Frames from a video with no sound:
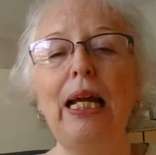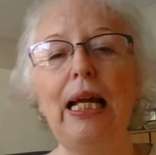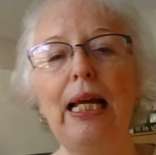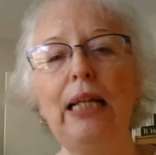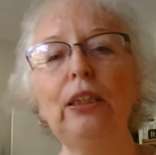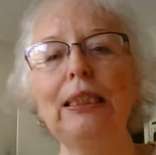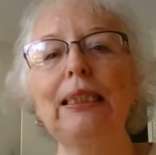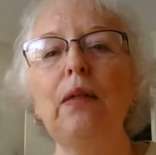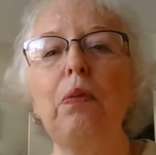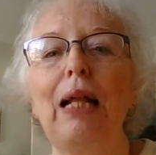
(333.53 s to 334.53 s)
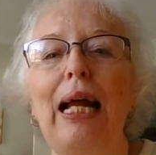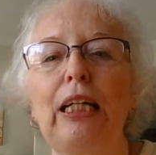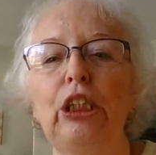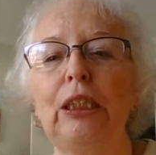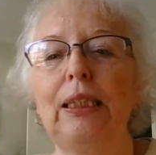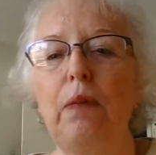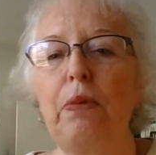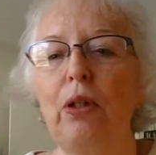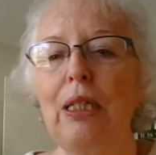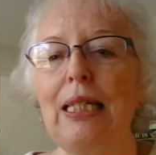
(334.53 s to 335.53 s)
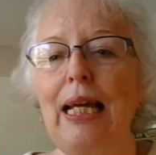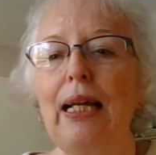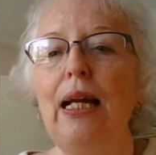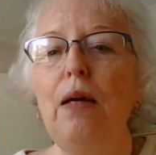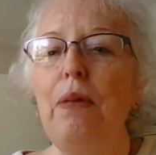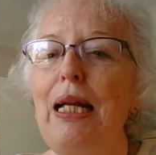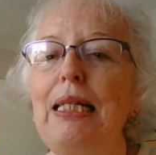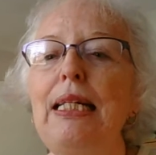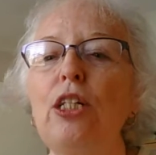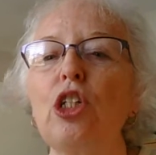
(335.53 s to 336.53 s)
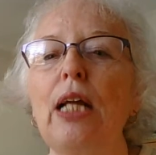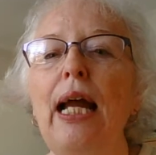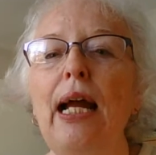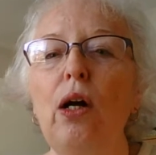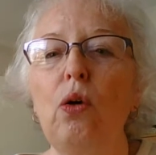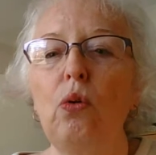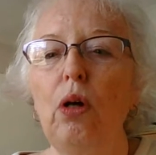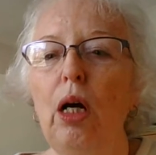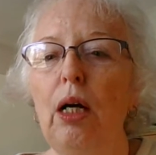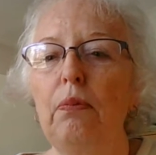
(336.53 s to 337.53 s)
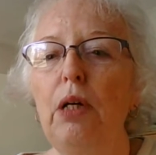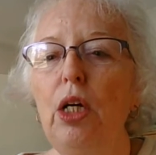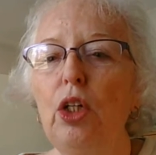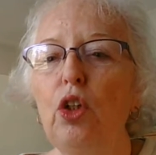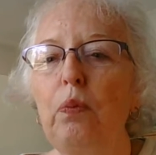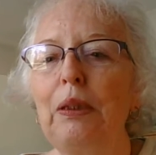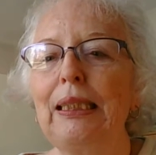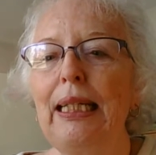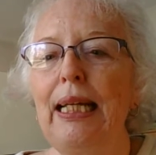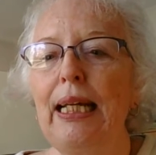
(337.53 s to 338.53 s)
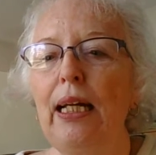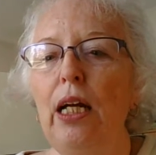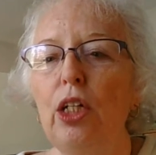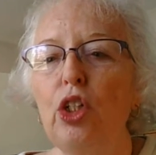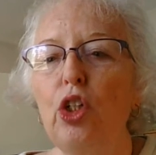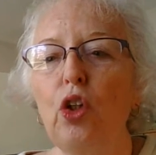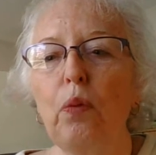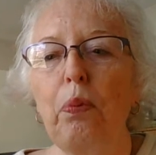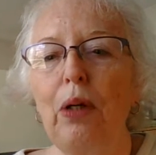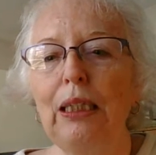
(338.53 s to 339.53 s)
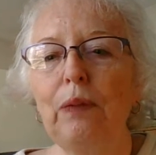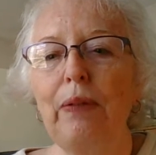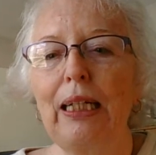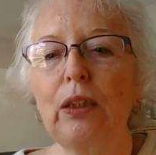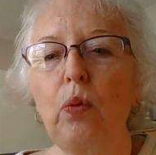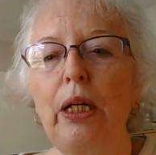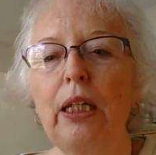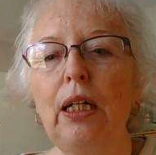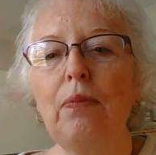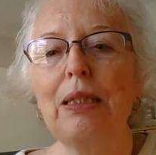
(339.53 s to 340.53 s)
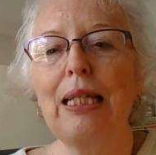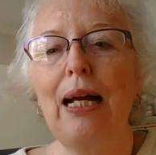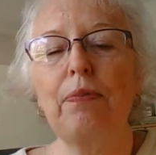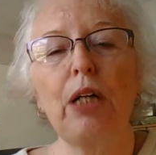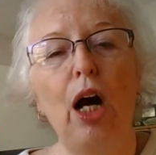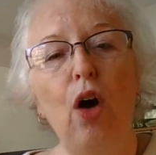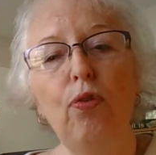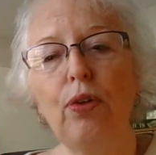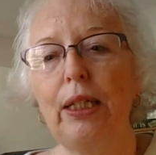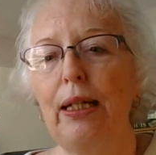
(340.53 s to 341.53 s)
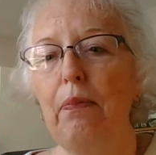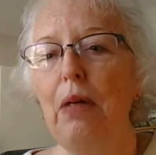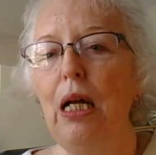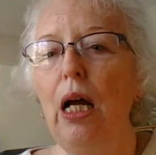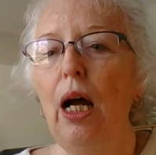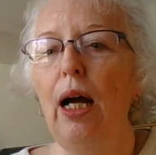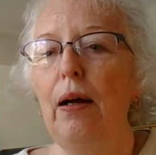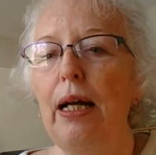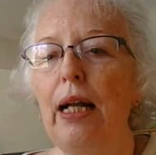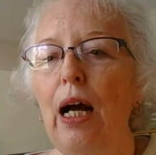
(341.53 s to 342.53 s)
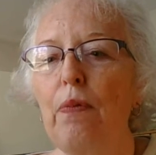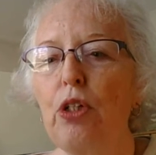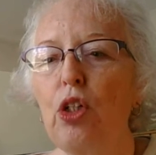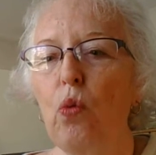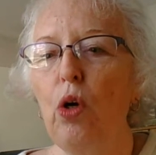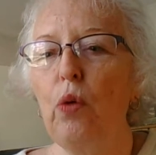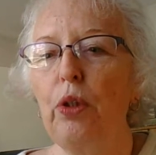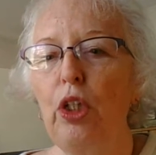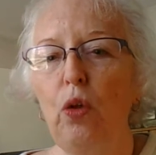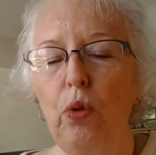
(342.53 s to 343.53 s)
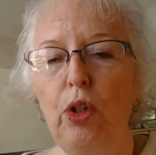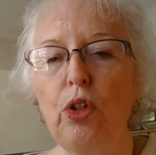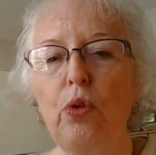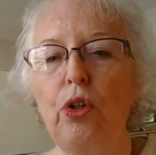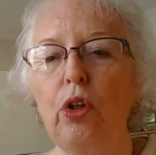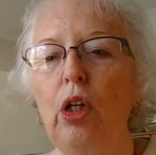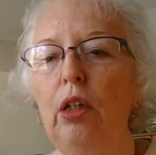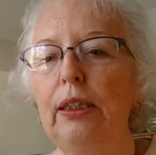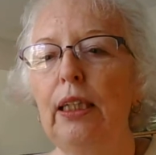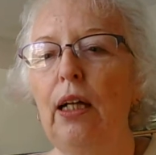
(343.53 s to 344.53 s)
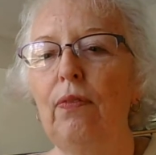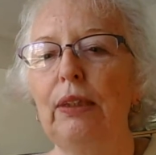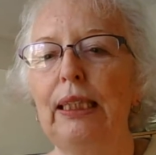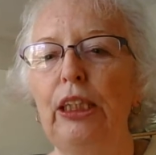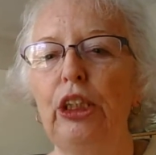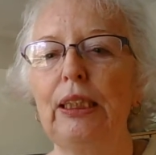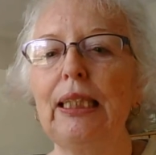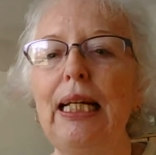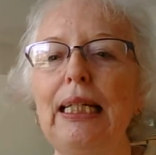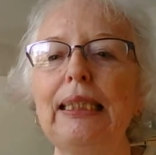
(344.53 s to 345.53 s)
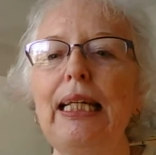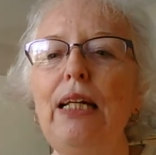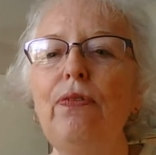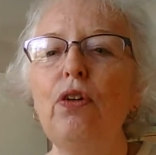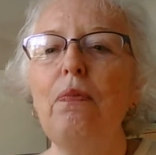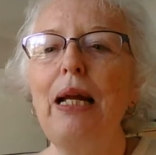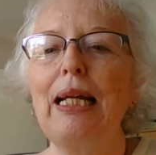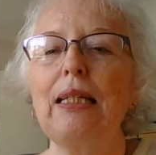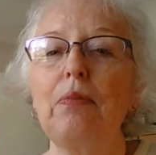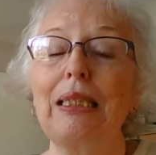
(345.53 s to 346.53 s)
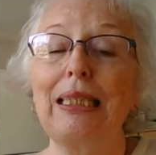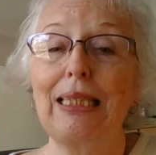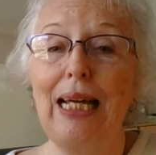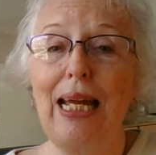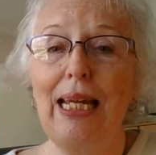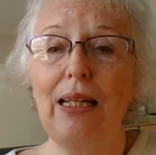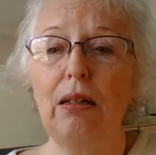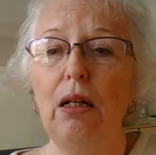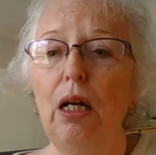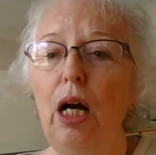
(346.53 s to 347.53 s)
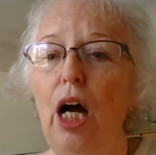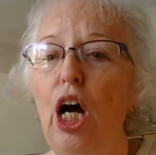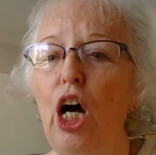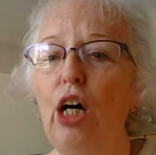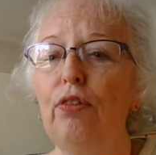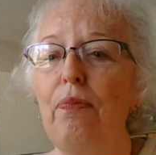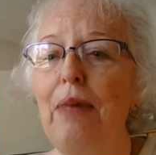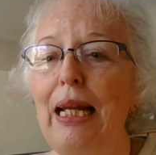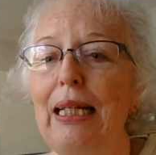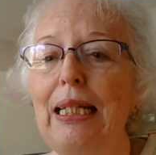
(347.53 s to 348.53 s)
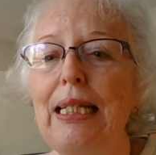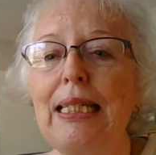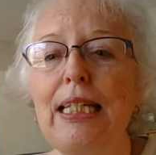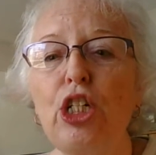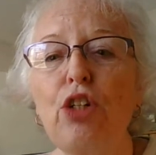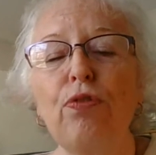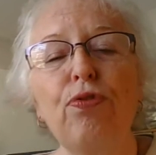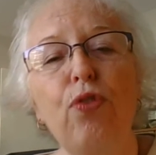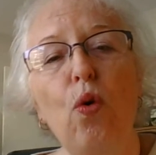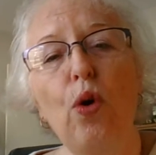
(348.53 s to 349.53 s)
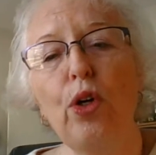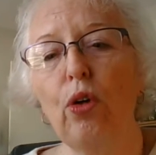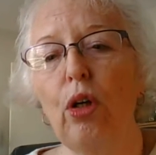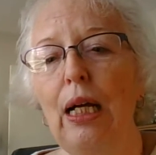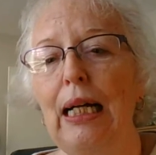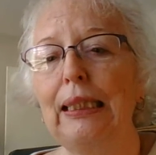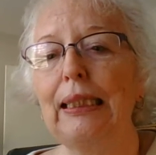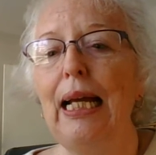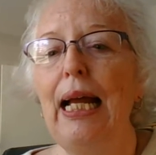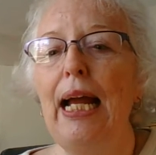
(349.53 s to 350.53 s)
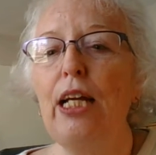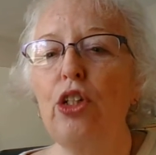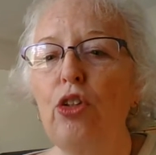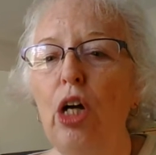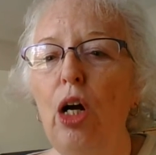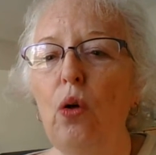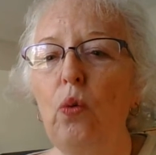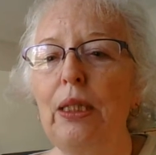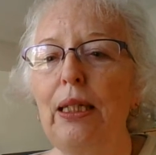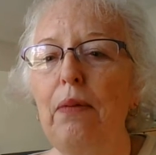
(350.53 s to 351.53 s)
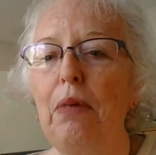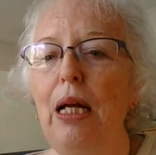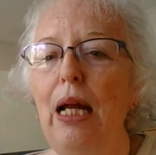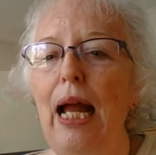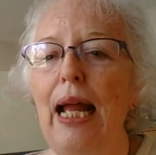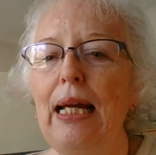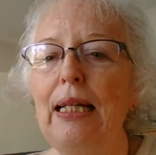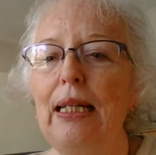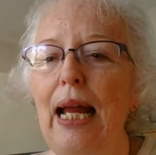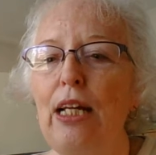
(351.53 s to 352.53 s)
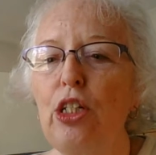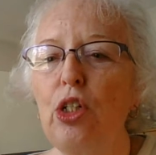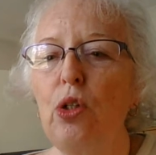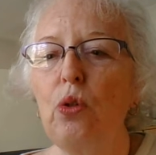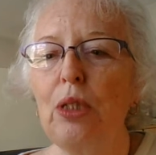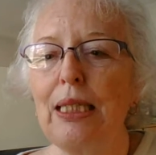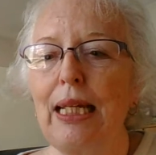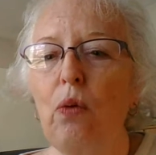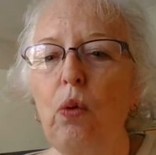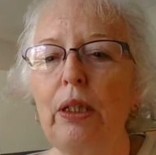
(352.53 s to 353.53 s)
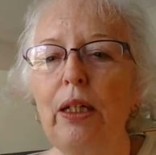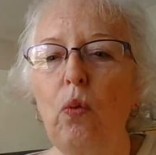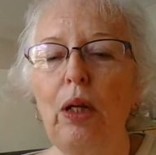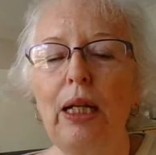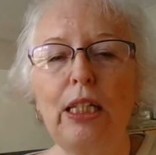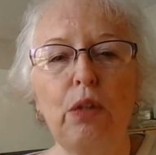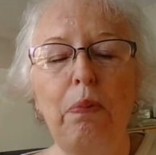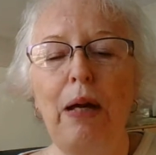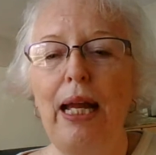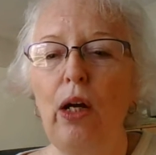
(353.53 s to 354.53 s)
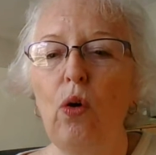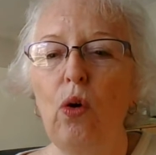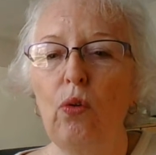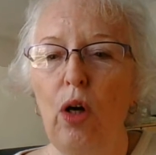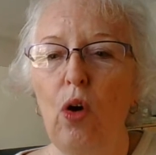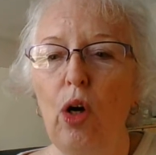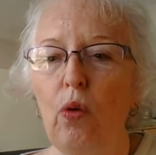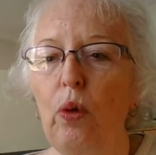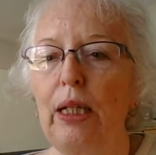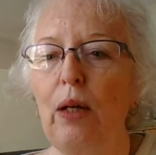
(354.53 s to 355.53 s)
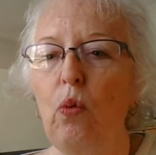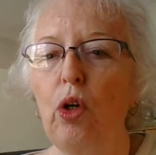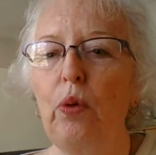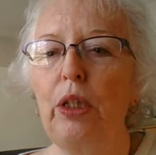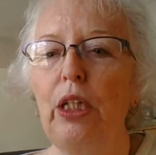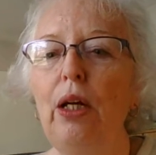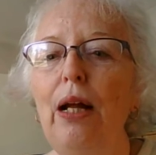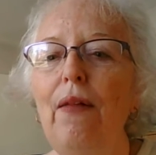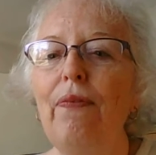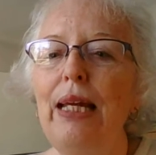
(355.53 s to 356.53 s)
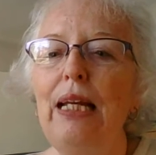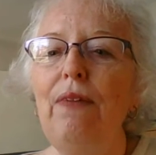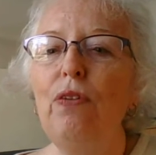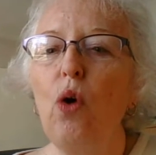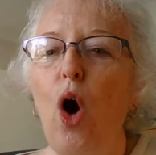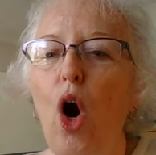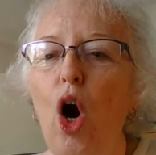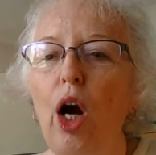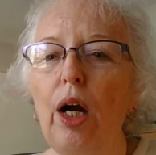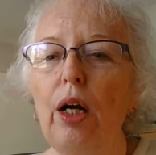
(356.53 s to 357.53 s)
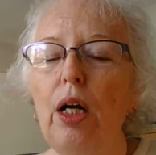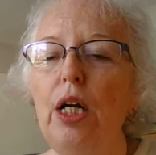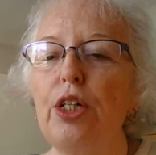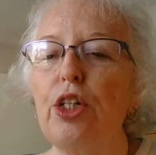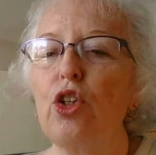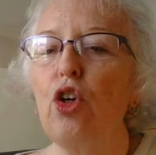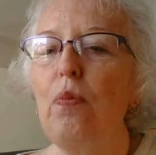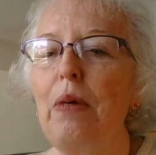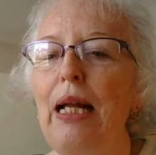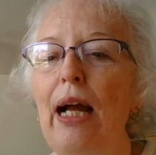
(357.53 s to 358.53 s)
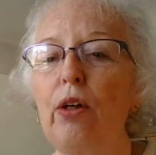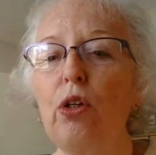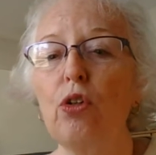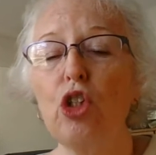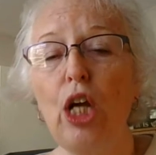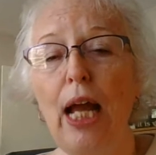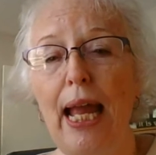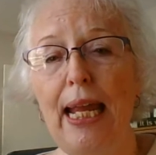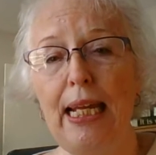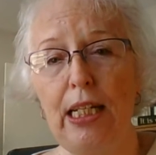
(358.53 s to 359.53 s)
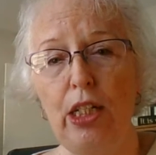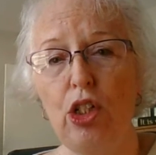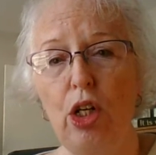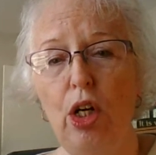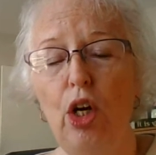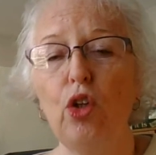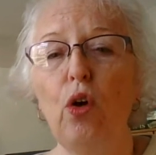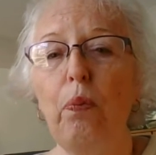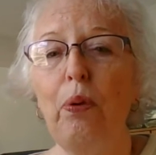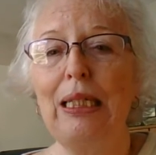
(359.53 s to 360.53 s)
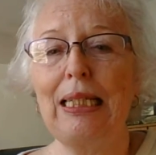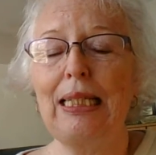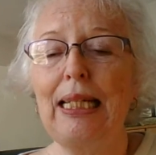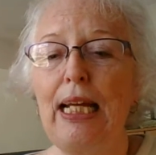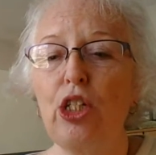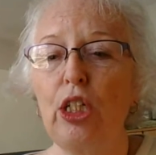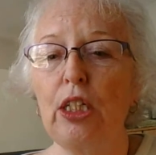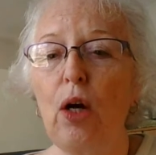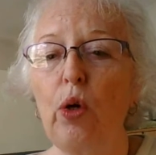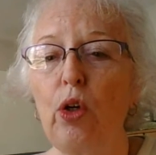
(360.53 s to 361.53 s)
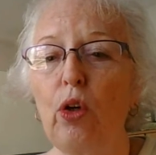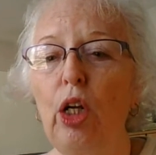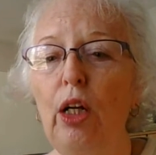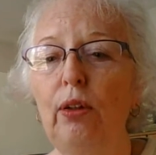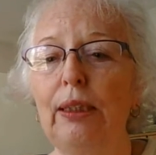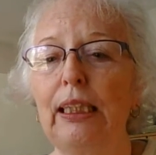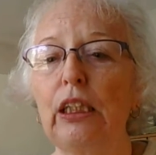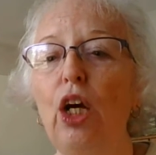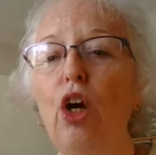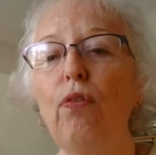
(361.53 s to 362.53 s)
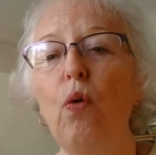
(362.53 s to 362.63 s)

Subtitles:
Here's a simple action step you can take. Pay attention to how you're presenting to your prospects when it comes time to offer them an option to work with you when you're doing your closing conversations. See if you're making the mistake of making the decision for your clients as you talk with them and as you see what they're willing to pay or when they work with you. Then if you are, determine how you'll change your presentations or your closings for